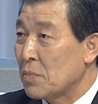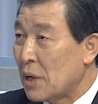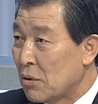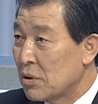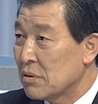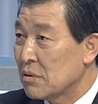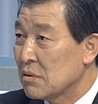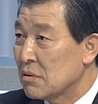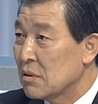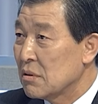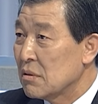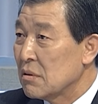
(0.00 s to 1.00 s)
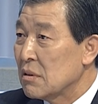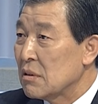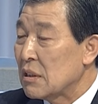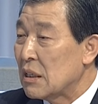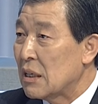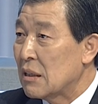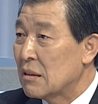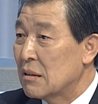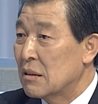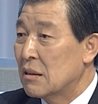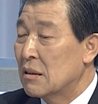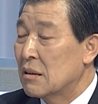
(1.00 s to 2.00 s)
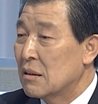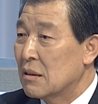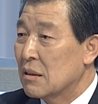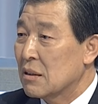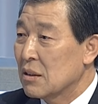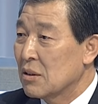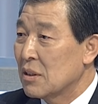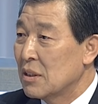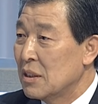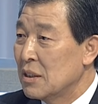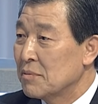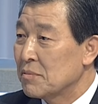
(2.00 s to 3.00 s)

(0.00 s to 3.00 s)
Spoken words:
powers. And thirdly,